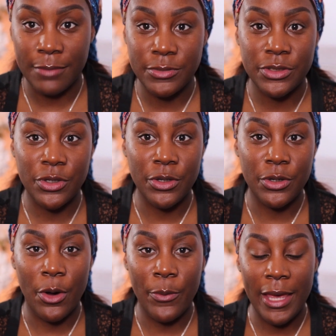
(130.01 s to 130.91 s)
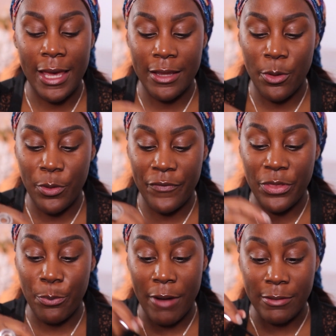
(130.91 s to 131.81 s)
I'm just gonna go in
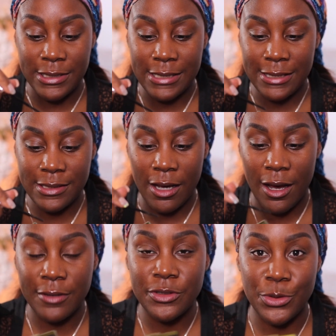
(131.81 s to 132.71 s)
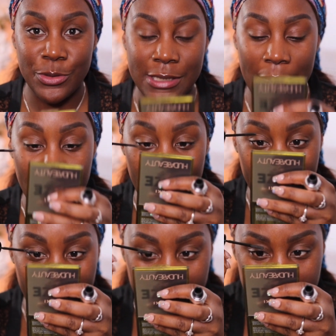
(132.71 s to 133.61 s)
with the brow setter to set my
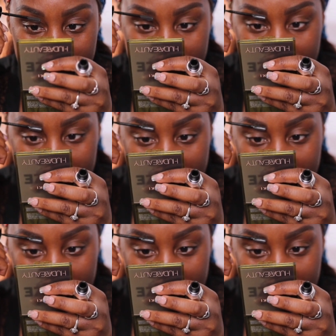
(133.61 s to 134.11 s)
brows.